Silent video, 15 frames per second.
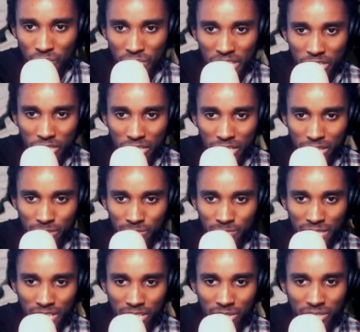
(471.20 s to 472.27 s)
you done.
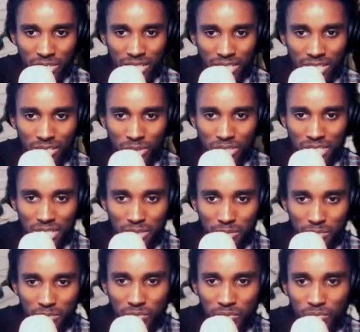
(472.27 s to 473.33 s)
Yeah, you done. Go to sleep.
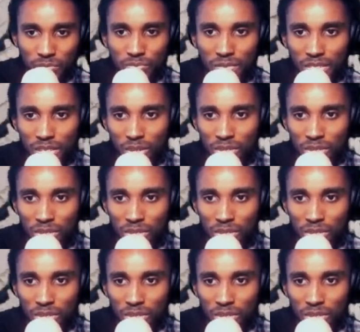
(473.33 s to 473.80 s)
Go to